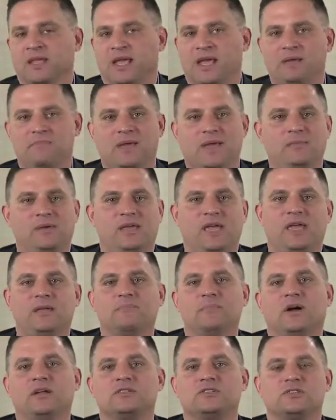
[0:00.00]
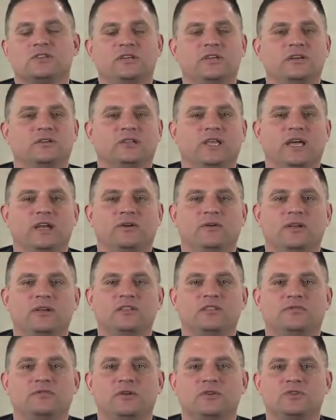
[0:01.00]
and maybe 8 months, a year later into
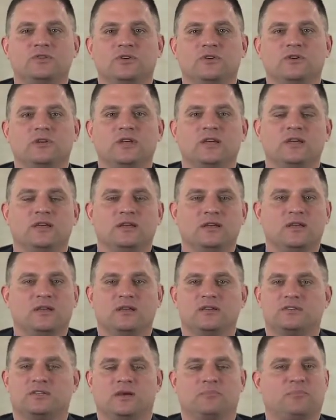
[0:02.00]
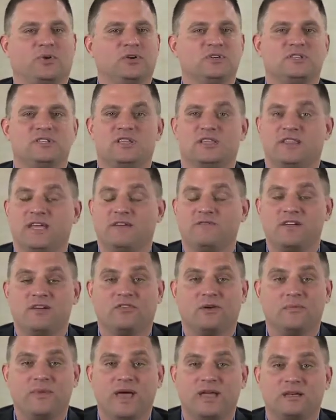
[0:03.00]
the future, some person that they've
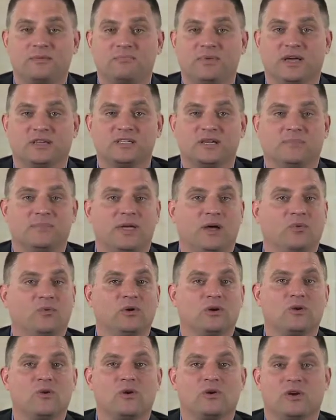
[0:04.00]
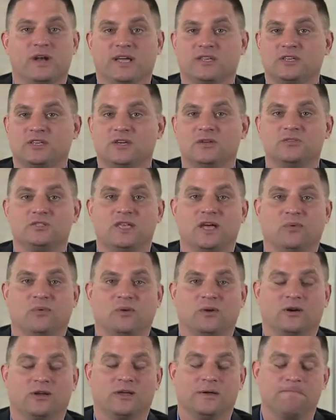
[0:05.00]
never met picks up that work order and executes that
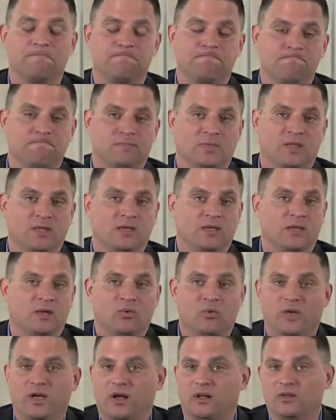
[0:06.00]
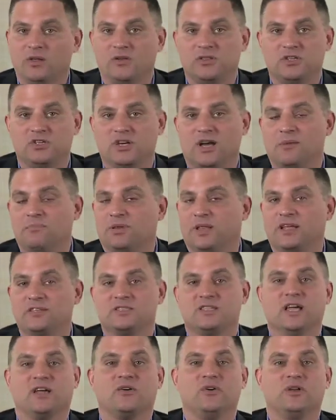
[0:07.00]
work. We all know the job
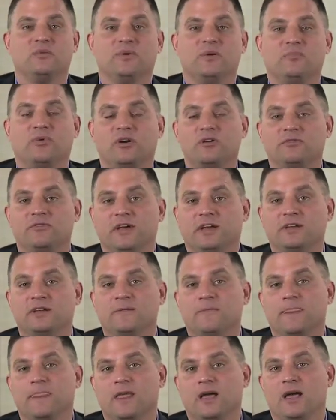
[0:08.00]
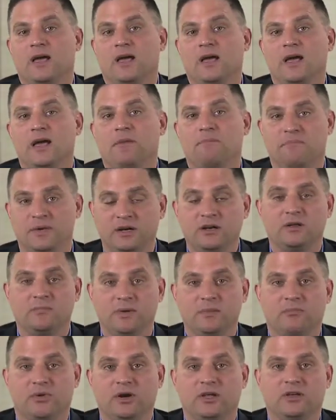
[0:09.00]
plan's not going to be perfect, but it'll
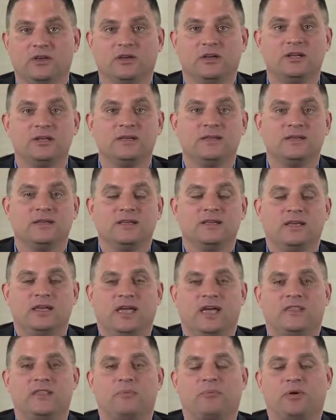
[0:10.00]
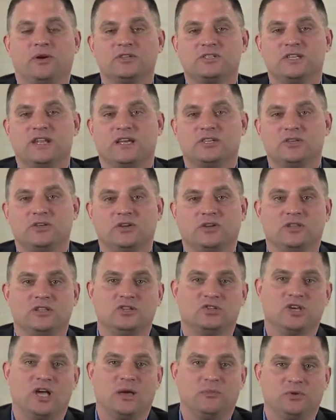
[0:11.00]
be pretty good. And the person executing the
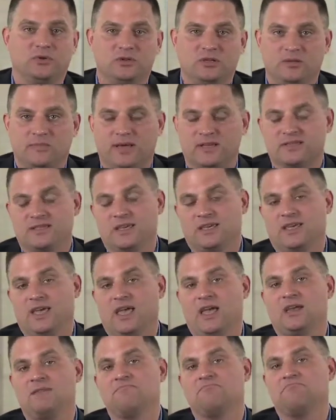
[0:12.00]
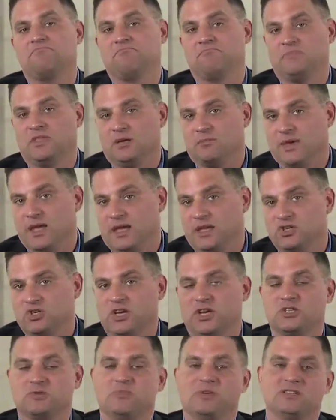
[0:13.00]
job will do the best they can. They'll make
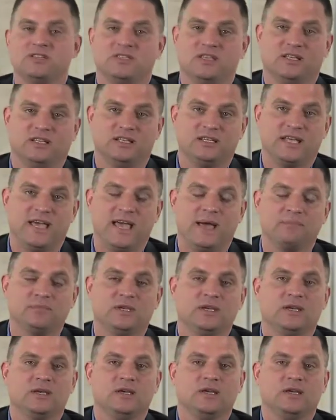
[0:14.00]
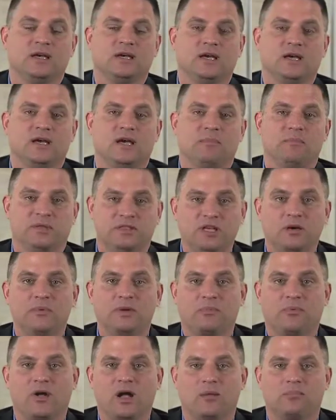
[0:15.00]
adjustments, they'll adapt, but there'll
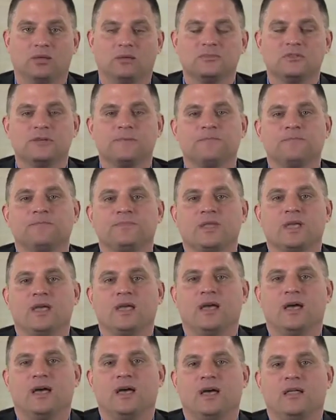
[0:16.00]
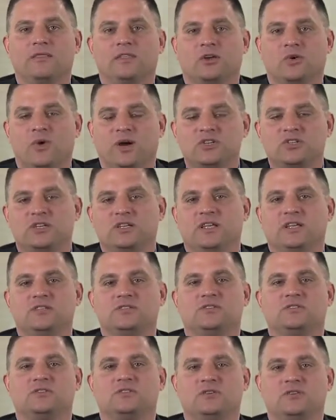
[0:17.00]
be problems. The question
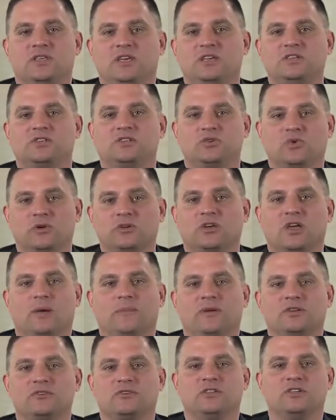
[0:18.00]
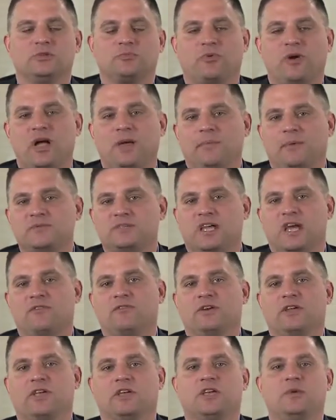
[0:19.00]
is, do these shortcomings or these problems
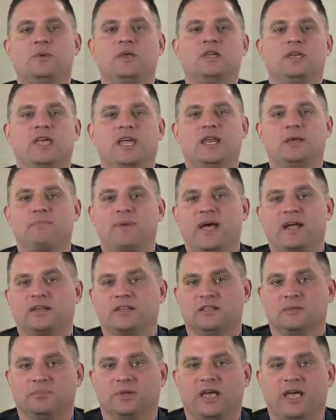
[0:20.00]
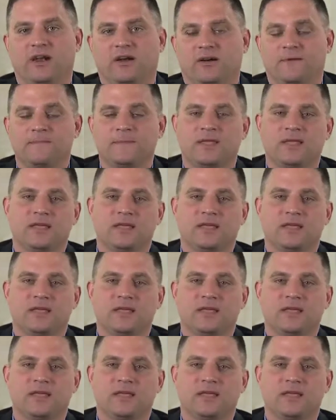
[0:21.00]
ever get communicated back to the planner?